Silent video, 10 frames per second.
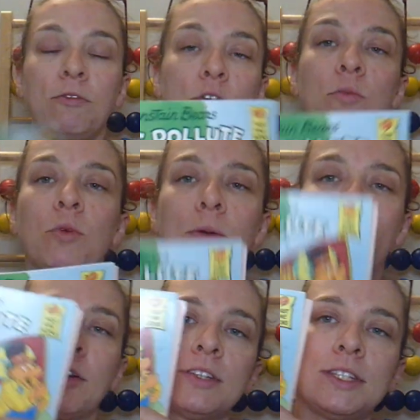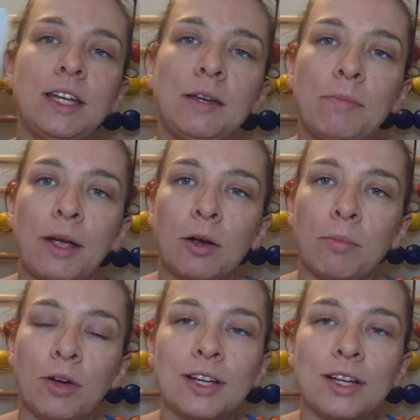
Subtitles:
few more Berenstain Bear books.